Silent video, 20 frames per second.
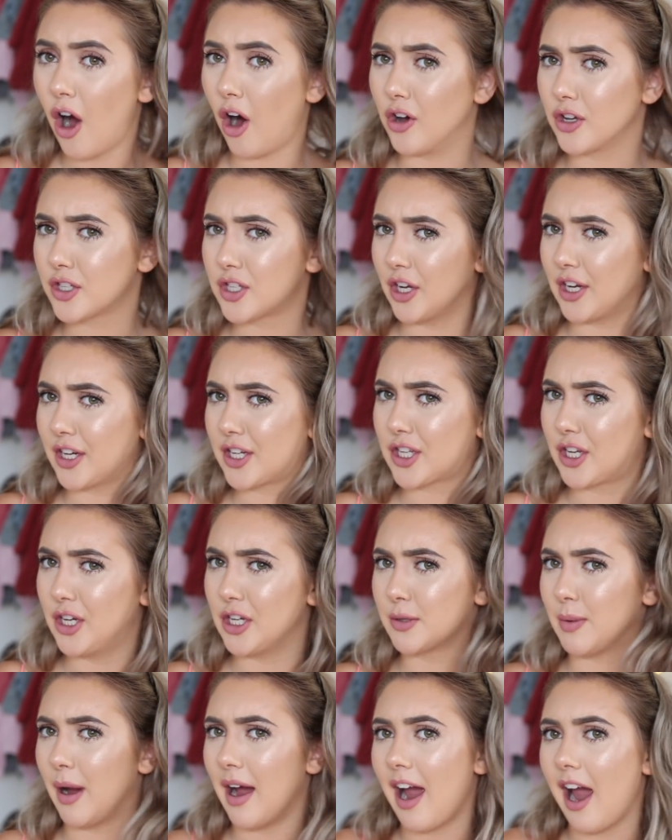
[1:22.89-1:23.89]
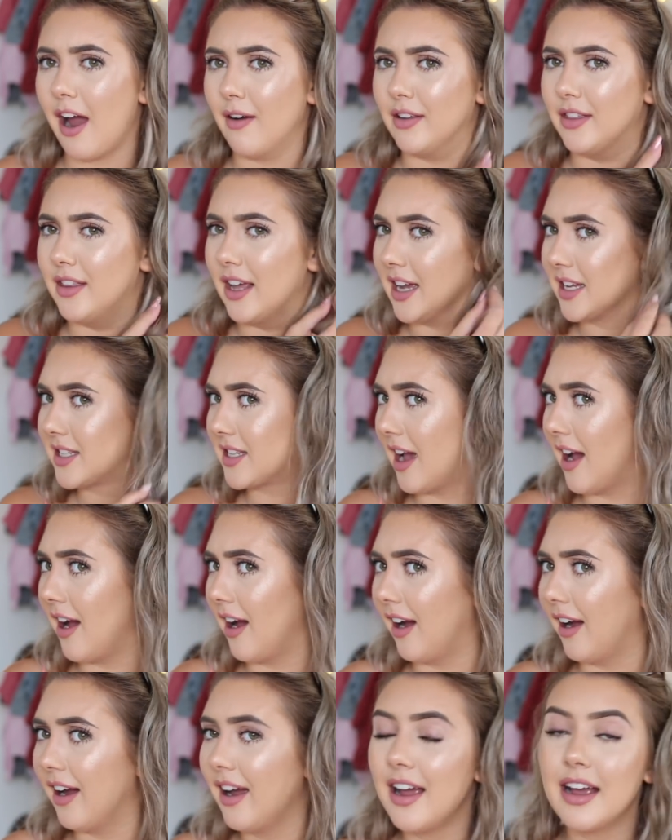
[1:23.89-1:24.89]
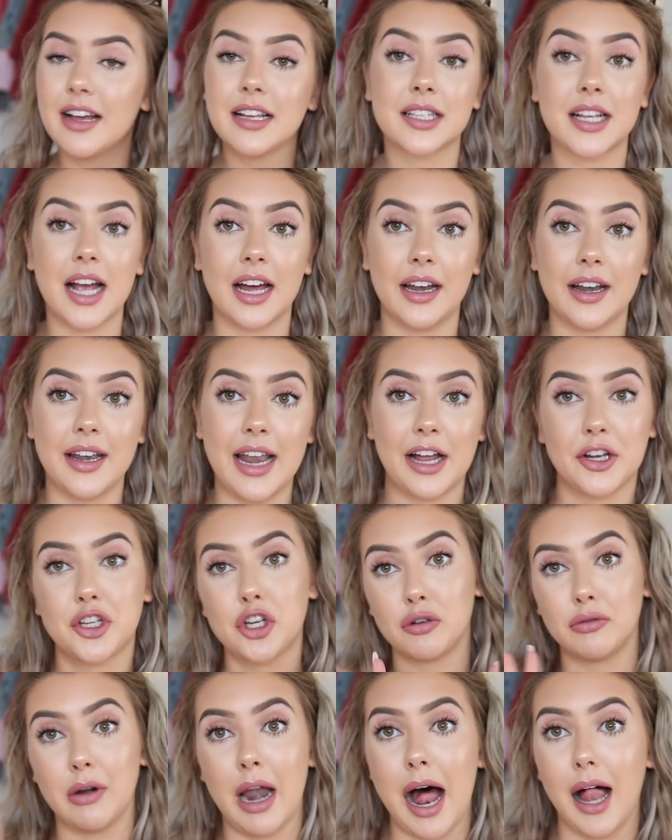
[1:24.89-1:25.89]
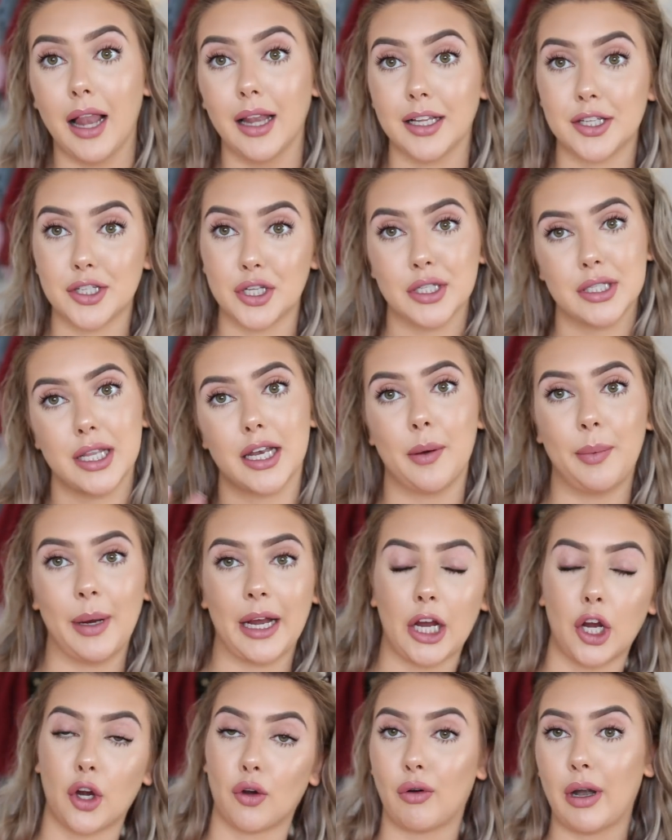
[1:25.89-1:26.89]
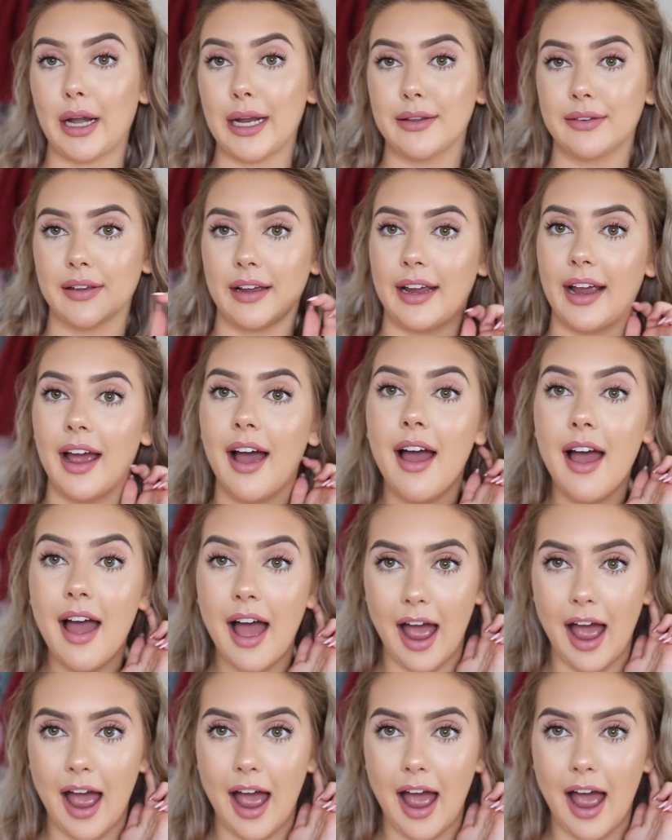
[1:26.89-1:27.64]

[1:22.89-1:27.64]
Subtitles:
Also, excuse my hair in this. It's kind of natural, so it's a little bit crazy.